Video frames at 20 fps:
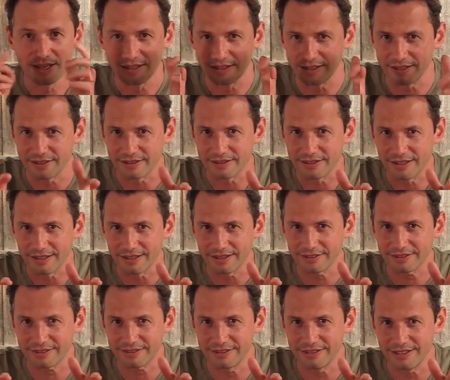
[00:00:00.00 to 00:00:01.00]
Now,
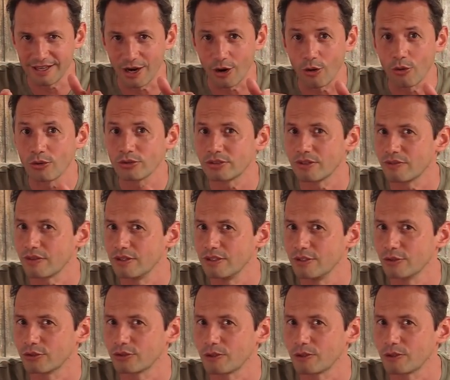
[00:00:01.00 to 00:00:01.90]
lastly, I also have a little